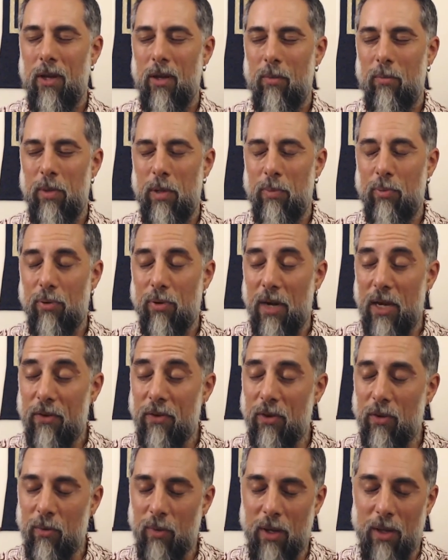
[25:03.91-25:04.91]
be
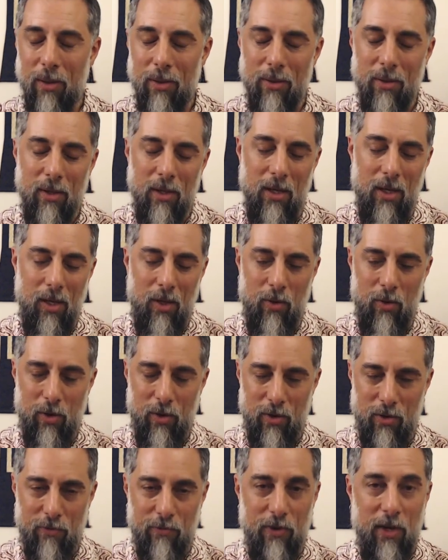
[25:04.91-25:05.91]
present with, in order
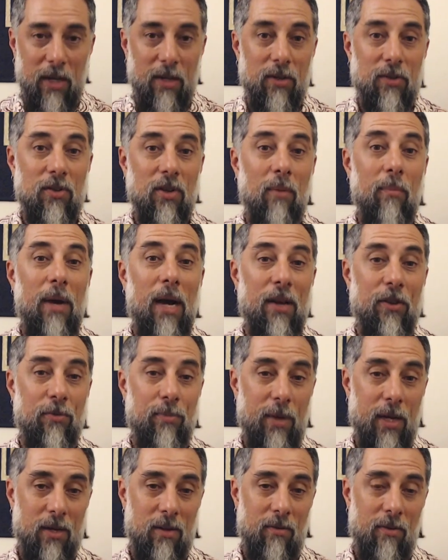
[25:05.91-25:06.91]
to find some
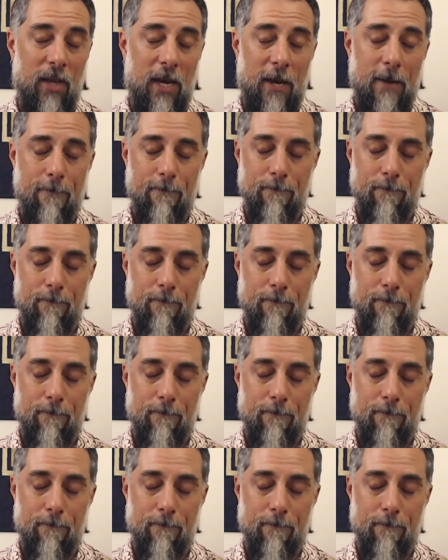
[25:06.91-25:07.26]
aspect of that?